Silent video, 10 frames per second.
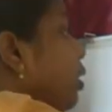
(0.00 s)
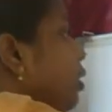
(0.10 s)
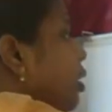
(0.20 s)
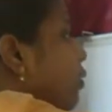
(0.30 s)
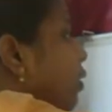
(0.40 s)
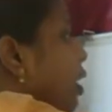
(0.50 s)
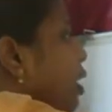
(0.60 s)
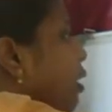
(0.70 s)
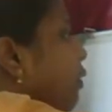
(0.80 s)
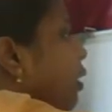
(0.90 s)
this is
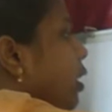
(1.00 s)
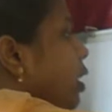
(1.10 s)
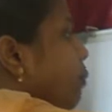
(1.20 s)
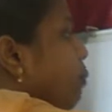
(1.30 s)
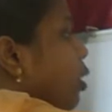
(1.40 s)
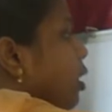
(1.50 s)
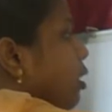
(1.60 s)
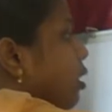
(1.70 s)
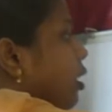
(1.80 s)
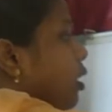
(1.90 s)
very
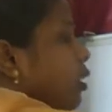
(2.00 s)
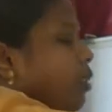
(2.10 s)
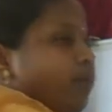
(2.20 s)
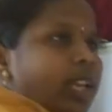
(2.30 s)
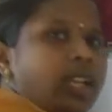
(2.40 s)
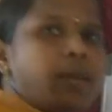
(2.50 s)
important children. This is very